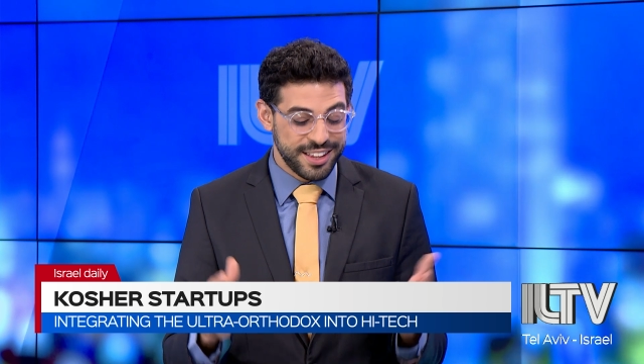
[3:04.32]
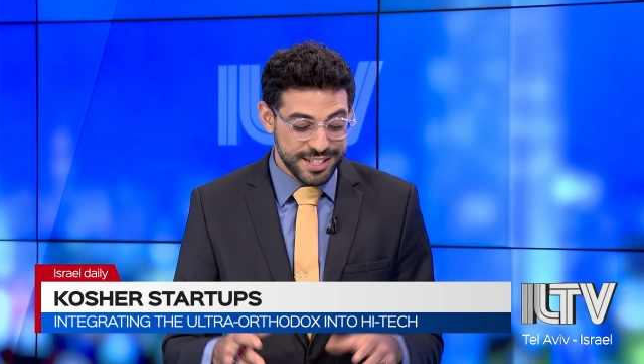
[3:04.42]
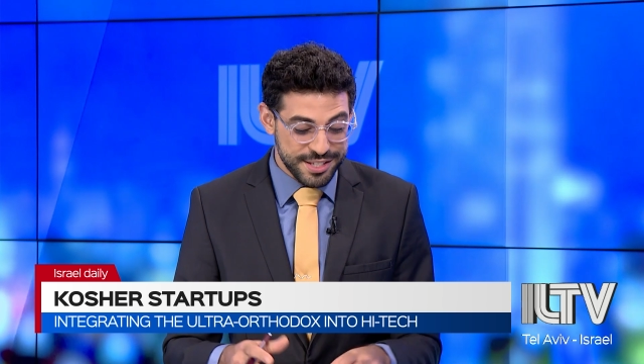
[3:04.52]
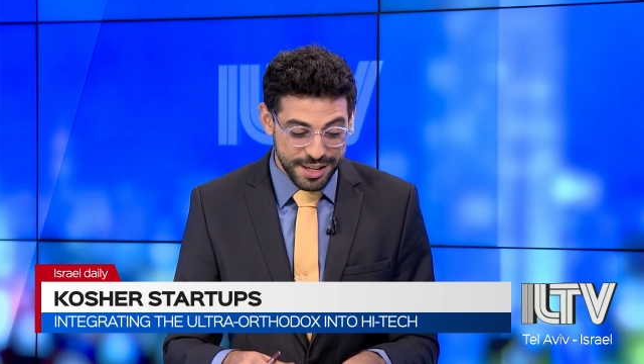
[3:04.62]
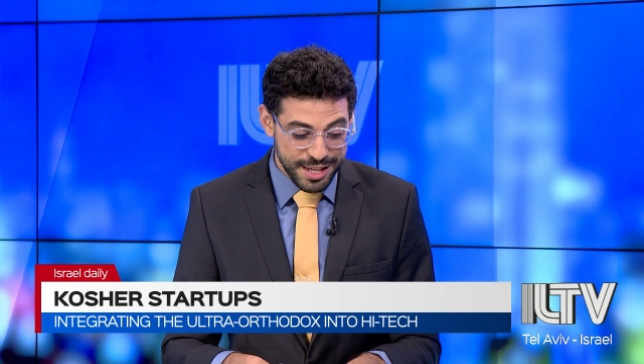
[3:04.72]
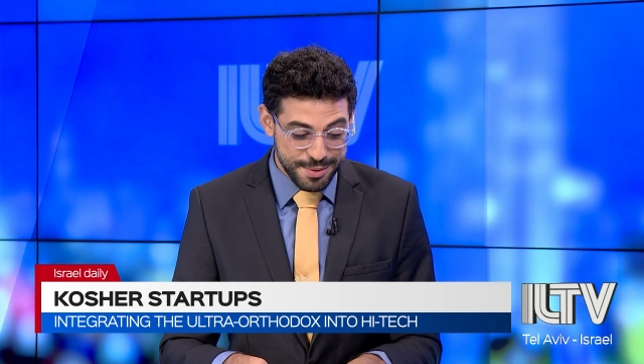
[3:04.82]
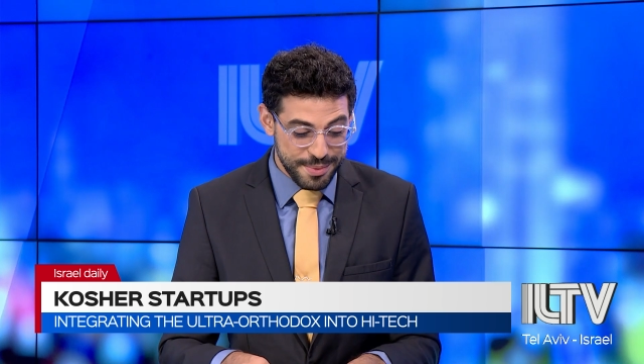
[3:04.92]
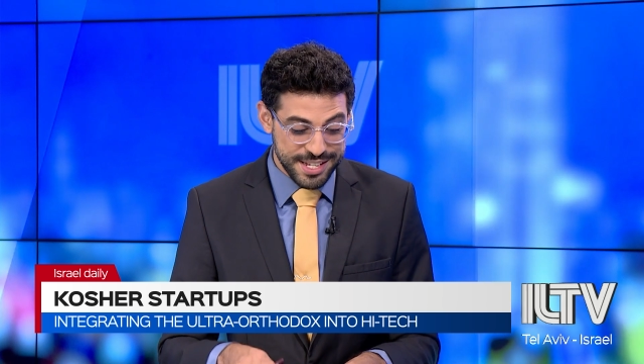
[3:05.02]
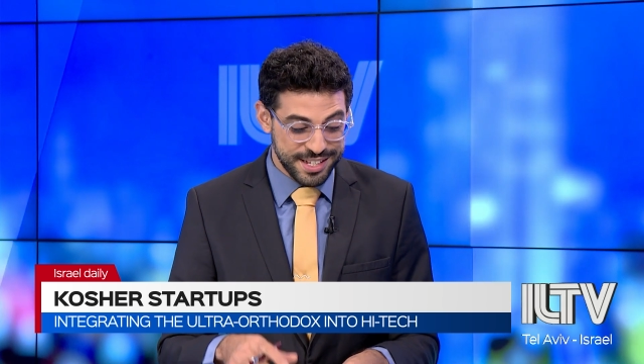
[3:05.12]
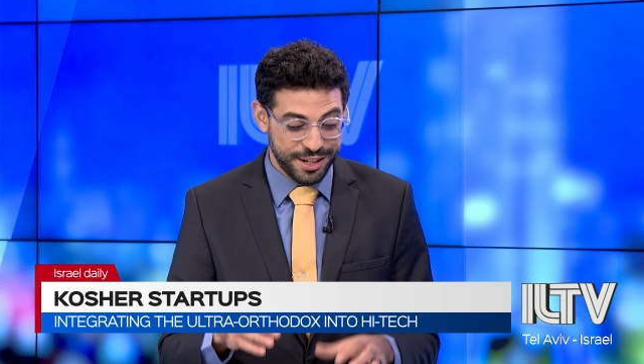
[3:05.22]
That's
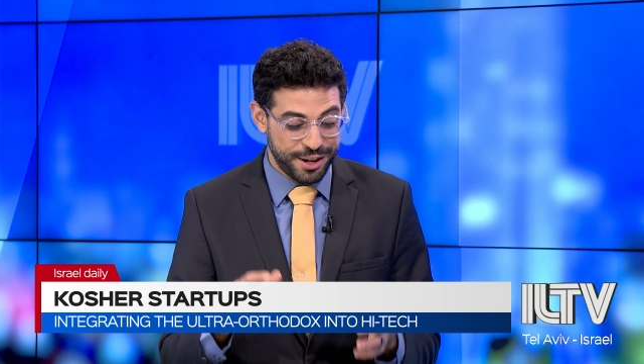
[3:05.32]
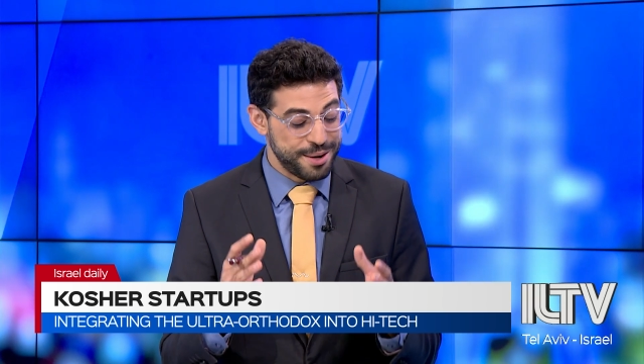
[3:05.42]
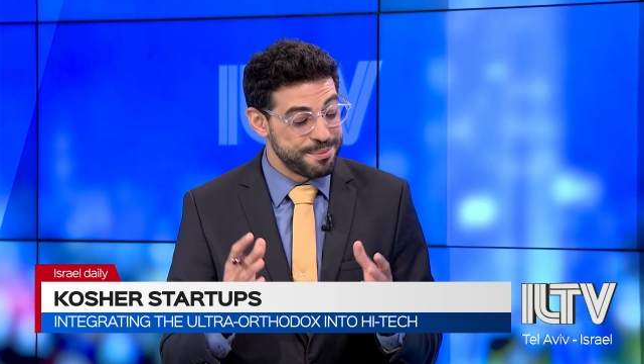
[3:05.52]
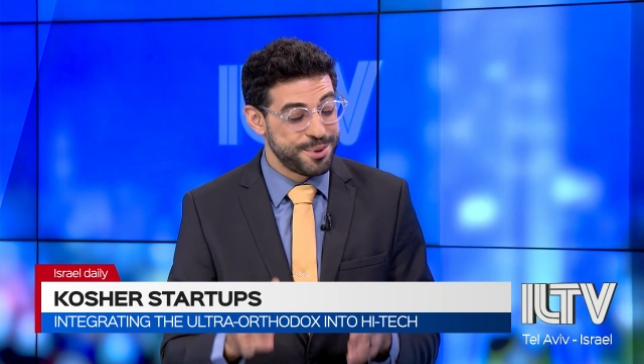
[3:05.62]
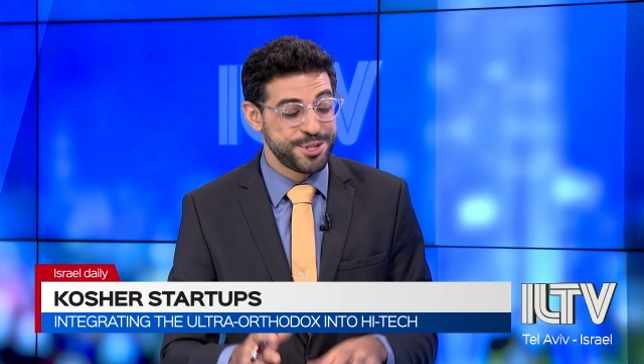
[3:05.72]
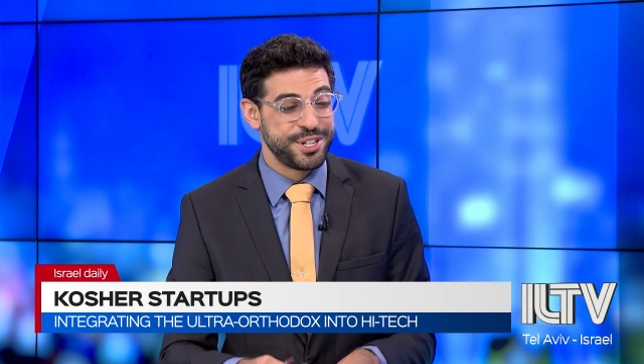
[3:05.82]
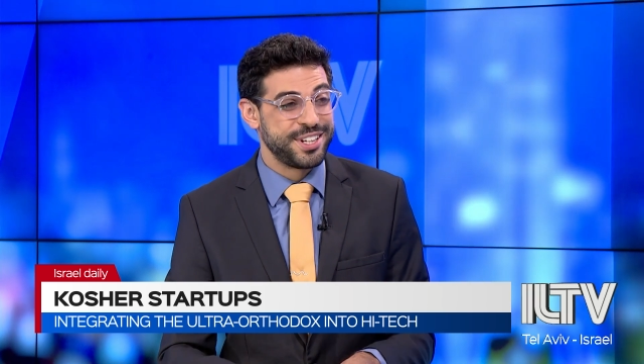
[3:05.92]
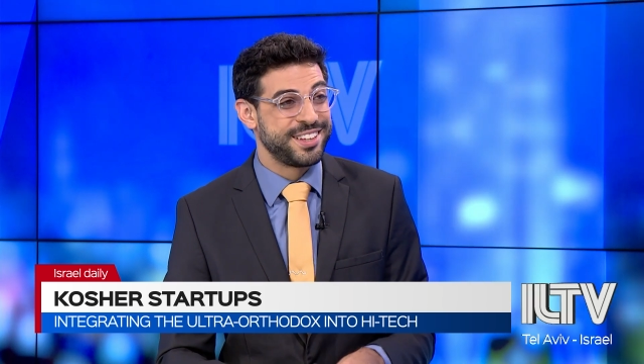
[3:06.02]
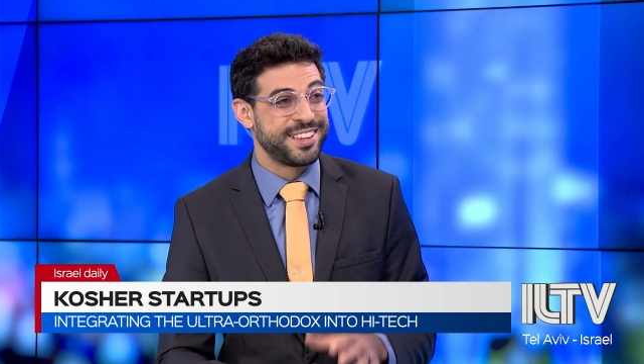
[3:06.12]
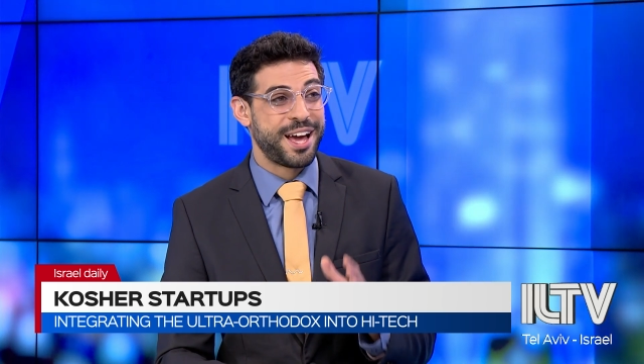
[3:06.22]
amazing. All right,
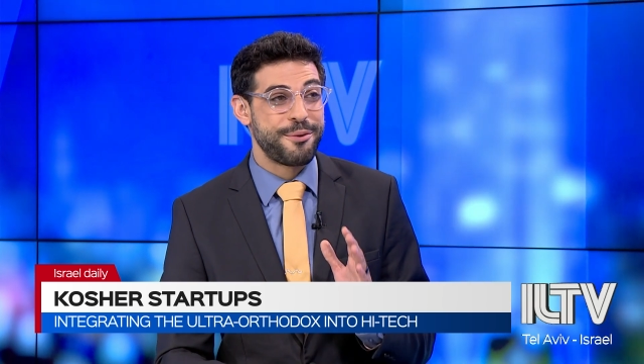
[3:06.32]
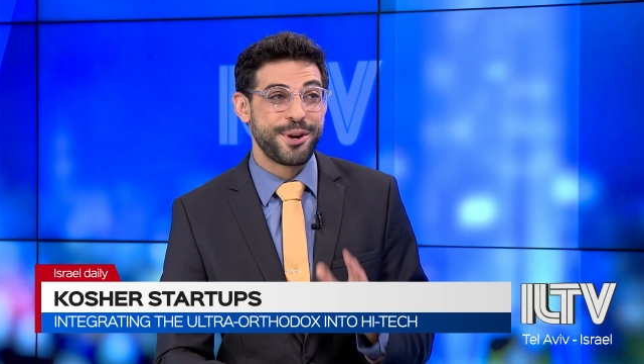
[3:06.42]
Moshe, I